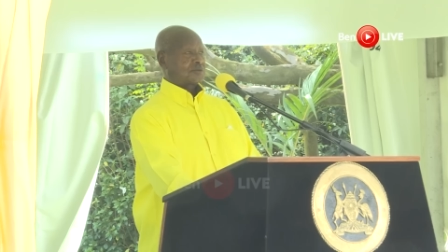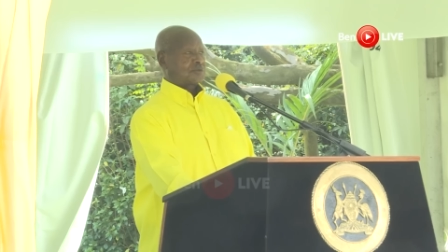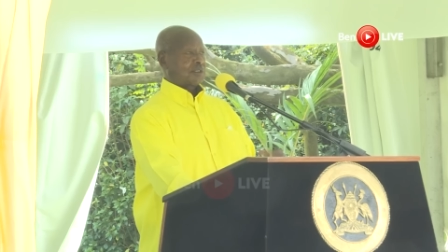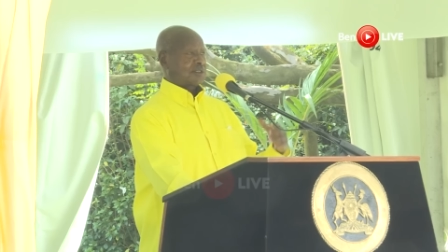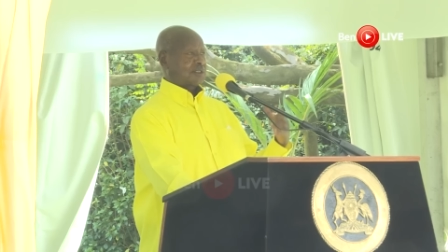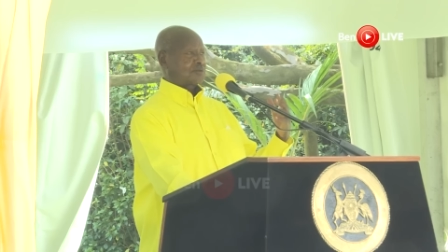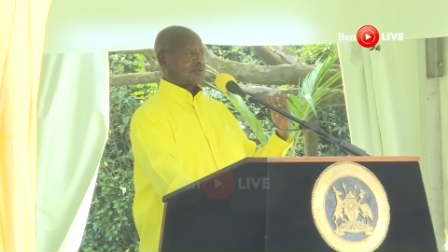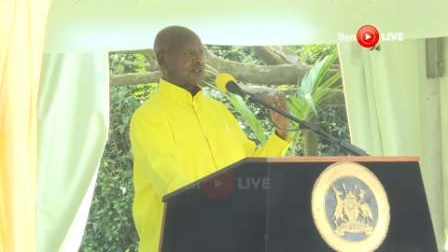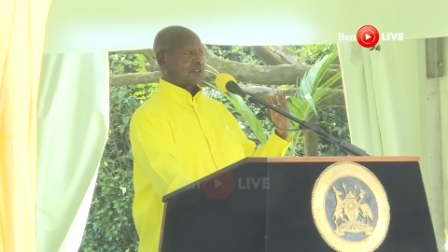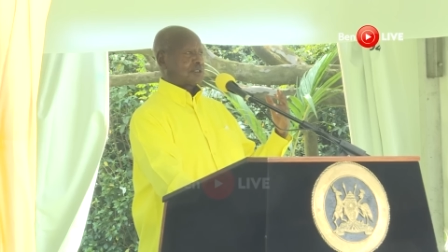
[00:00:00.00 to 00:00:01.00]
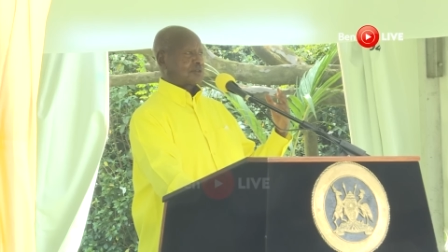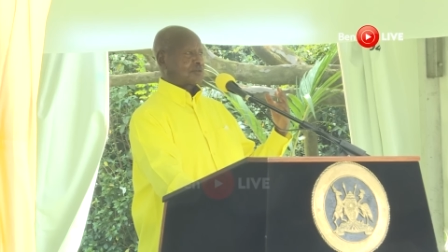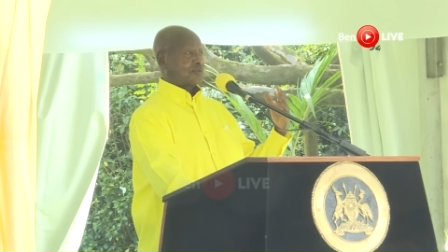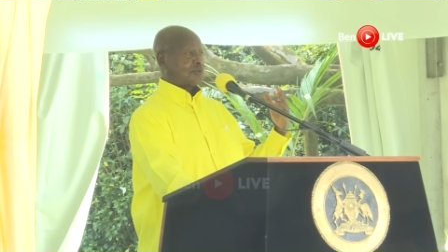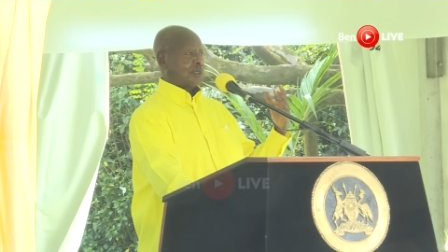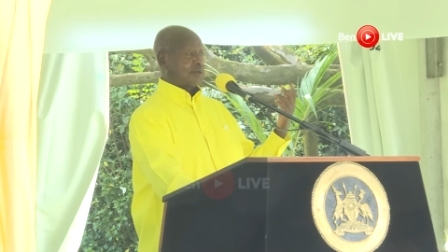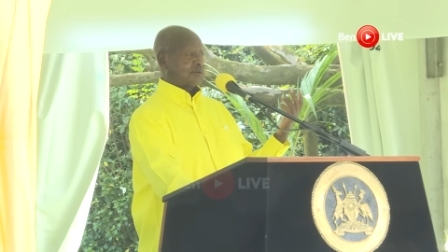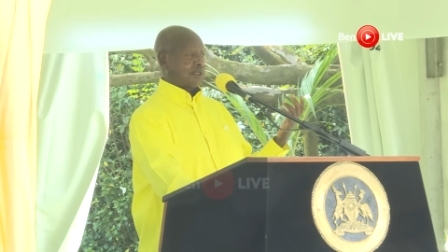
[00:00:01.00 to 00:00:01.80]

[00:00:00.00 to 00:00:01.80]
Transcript: 2021,